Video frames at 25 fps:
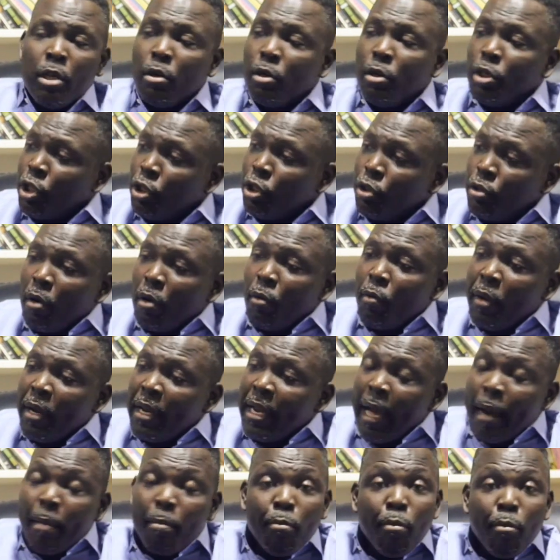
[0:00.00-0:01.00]
Children, when they
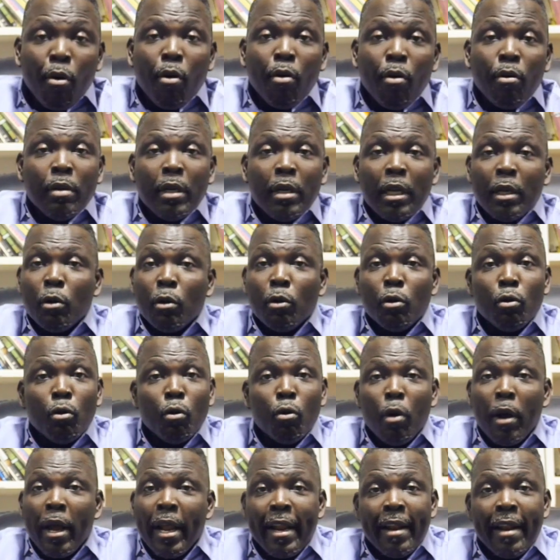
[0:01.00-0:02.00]
are born, they don't
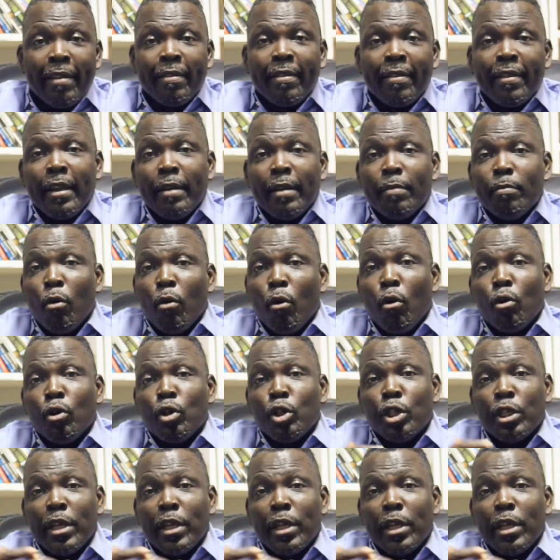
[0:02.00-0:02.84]
know anything much.